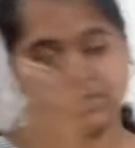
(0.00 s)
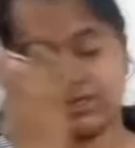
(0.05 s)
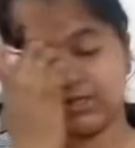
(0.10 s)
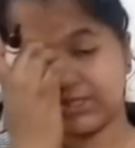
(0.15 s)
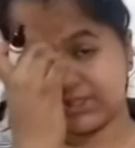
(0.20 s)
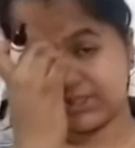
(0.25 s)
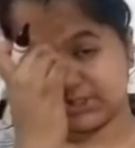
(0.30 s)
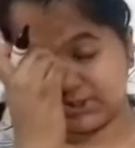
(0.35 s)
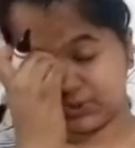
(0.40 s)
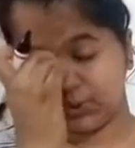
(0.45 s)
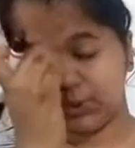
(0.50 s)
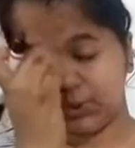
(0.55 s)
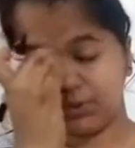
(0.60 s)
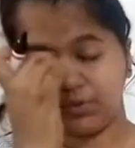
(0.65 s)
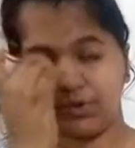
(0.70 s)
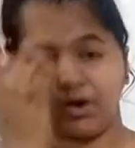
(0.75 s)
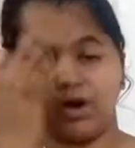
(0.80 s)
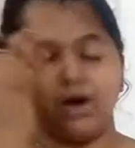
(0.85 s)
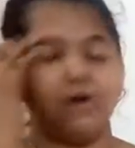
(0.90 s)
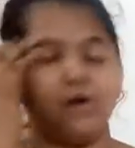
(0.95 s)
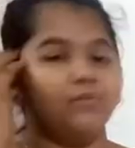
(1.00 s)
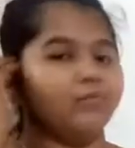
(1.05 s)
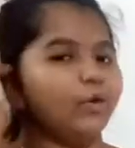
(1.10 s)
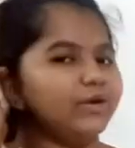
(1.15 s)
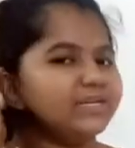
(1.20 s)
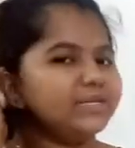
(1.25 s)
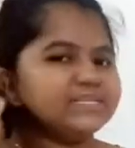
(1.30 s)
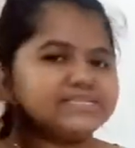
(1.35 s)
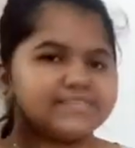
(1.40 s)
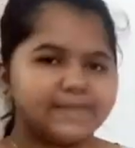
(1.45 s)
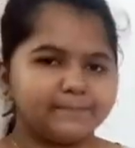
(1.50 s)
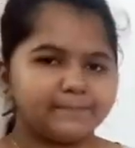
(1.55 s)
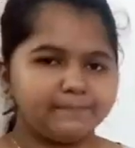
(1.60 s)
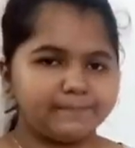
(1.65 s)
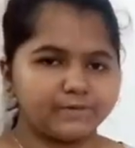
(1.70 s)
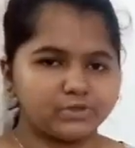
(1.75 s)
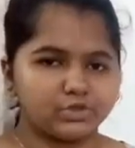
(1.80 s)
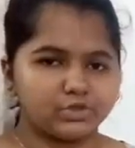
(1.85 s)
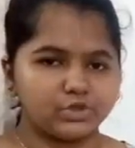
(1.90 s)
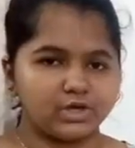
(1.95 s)
So what is
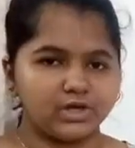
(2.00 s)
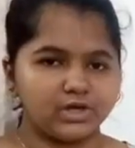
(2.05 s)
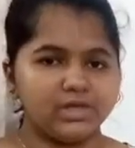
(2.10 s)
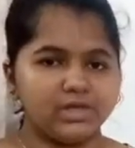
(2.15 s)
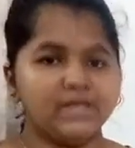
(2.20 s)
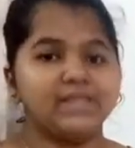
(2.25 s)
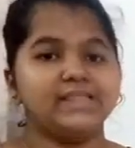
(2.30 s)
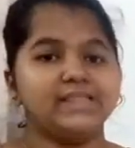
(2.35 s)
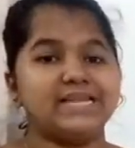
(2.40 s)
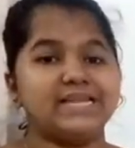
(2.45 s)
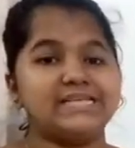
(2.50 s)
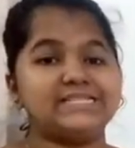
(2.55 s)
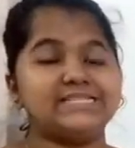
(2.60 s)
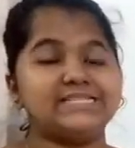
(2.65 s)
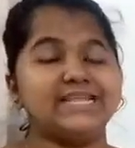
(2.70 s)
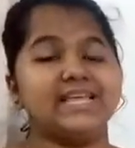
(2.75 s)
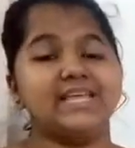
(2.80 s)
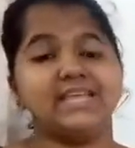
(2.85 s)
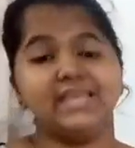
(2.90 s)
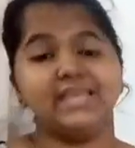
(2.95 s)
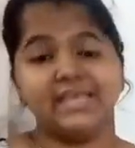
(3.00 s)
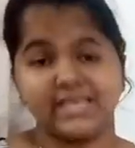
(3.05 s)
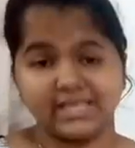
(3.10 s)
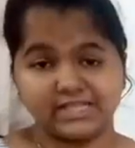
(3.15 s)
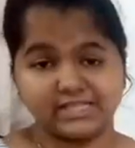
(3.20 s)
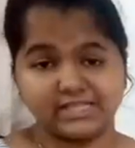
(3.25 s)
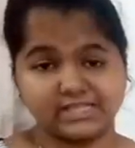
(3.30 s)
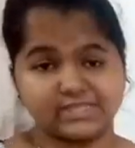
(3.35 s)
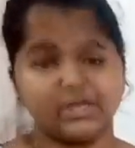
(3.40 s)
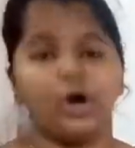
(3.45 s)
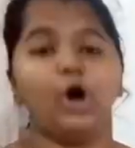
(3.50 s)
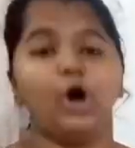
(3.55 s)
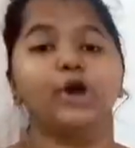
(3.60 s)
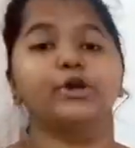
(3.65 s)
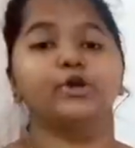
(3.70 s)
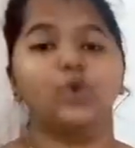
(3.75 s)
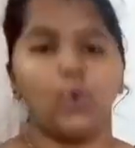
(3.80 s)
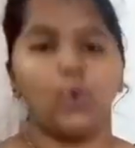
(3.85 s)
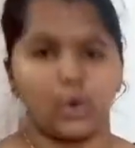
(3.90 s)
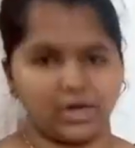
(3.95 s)
temperature? That is the heat or
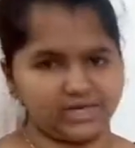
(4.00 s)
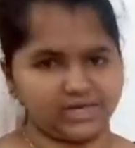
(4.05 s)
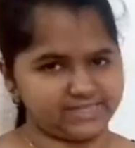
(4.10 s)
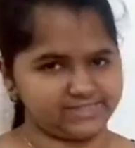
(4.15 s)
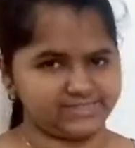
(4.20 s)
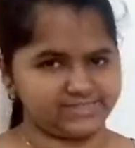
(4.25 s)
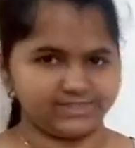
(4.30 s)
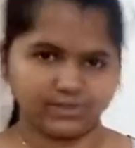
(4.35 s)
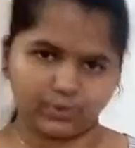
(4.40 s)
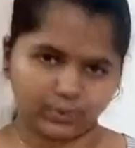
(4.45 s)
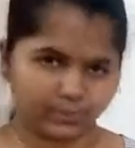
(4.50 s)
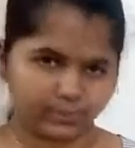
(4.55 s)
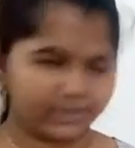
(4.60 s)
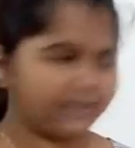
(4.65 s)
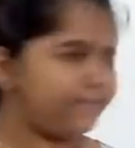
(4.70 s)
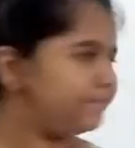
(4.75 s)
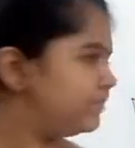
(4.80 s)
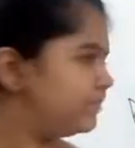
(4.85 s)
coldness. Okay?